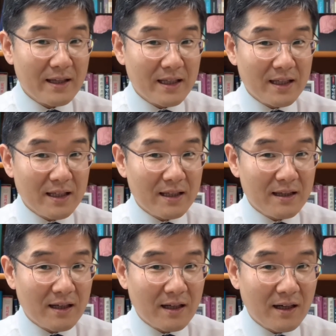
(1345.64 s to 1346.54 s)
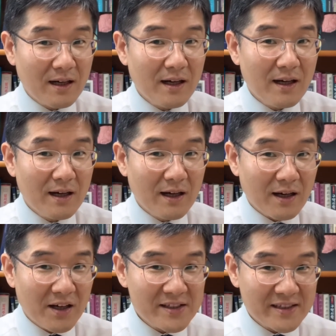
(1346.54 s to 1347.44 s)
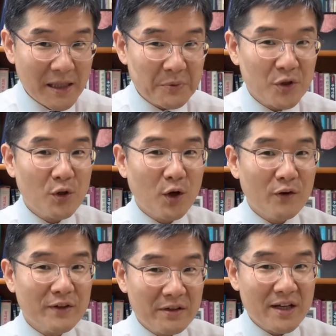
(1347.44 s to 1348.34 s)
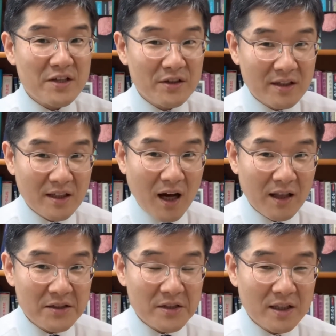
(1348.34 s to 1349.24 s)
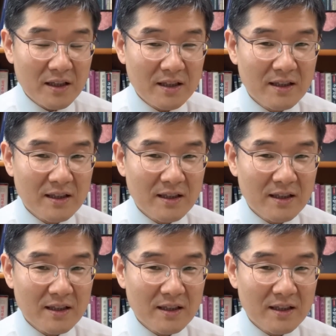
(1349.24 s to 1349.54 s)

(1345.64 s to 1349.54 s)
in the conception of creation theology,